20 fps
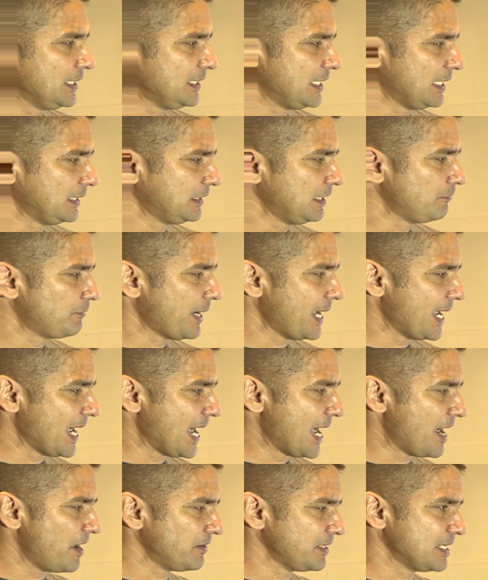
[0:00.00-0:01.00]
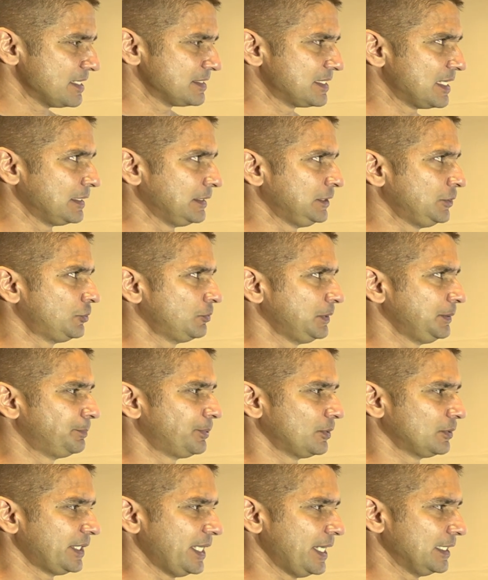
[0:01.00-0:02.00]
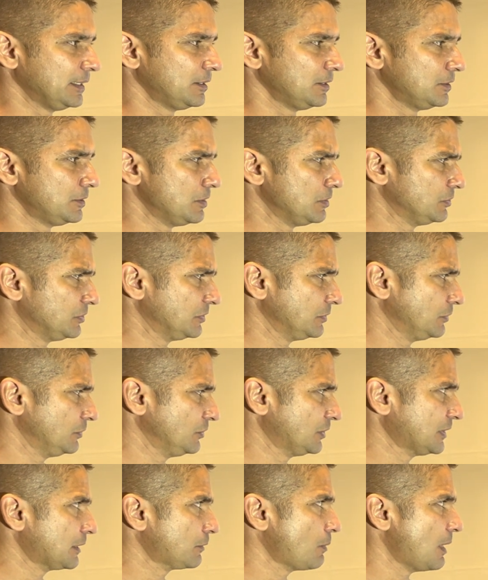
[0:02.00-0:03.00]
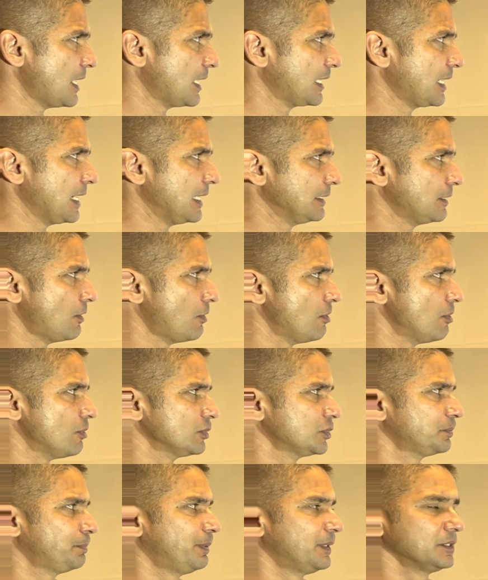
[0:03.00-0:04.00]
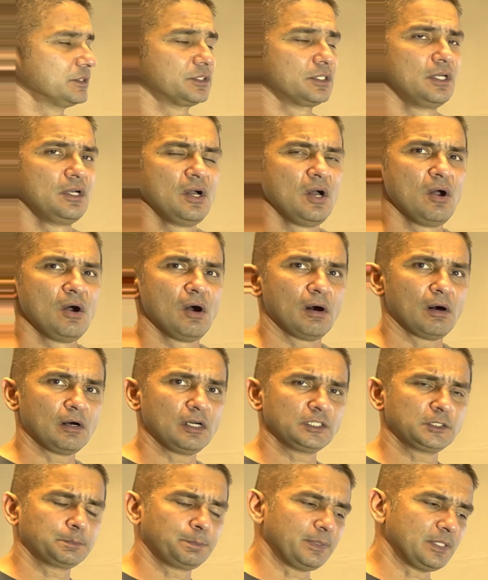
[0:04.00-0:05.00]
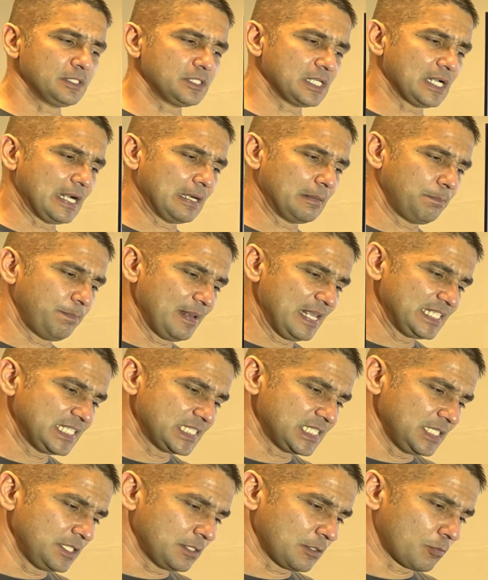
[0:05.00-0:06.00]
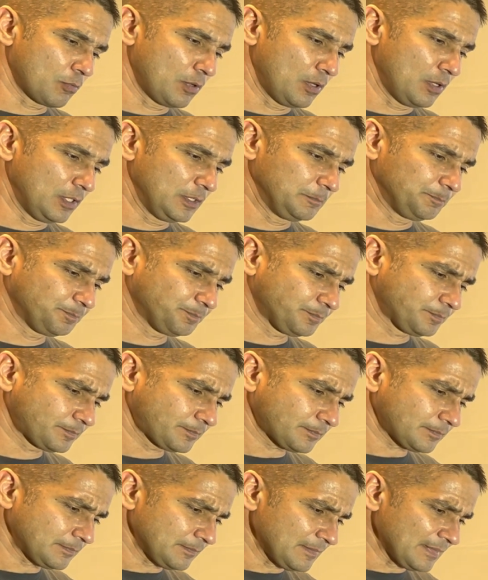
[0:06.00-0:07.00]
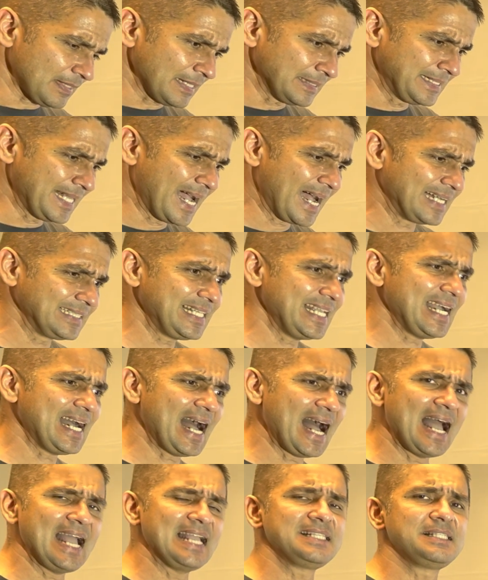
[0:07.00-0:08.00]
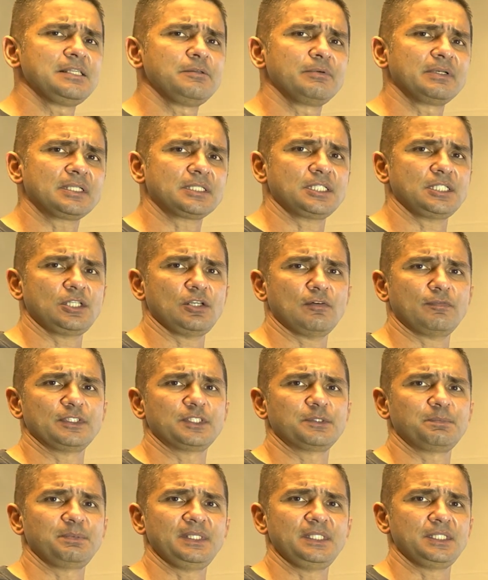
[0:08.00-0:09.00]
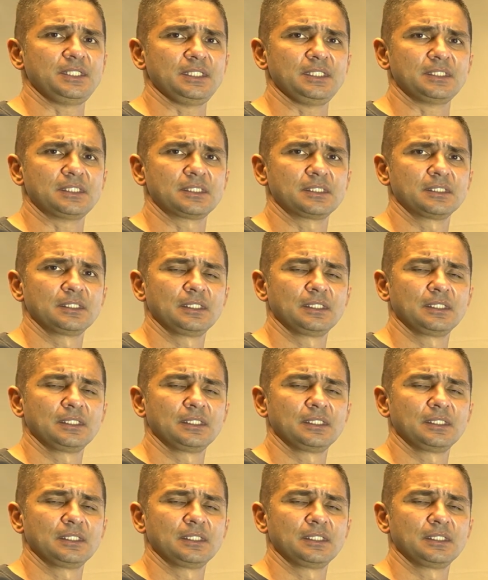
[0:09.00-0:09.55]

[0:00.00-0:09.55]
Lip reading: identify areas that need to be protected. Those are what are called hotspots. Hotspots are places in the world that have the highest diversity of species,